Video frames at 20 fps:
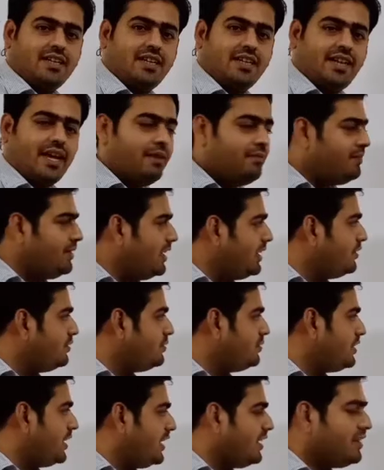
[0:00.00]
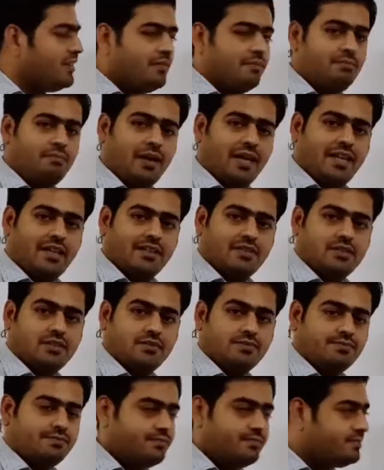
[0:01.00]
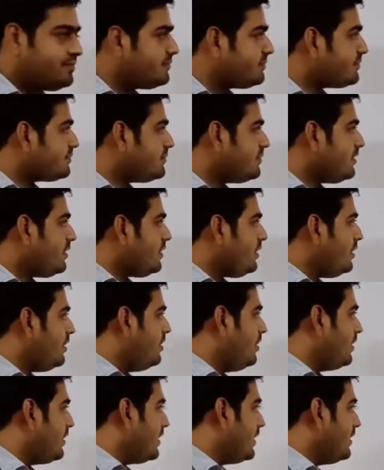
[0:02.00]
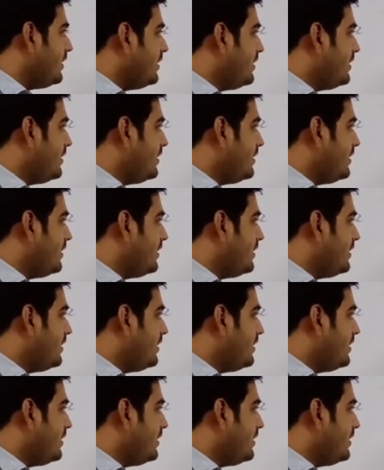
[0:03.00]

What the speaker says: that time we have to take minus. Okay.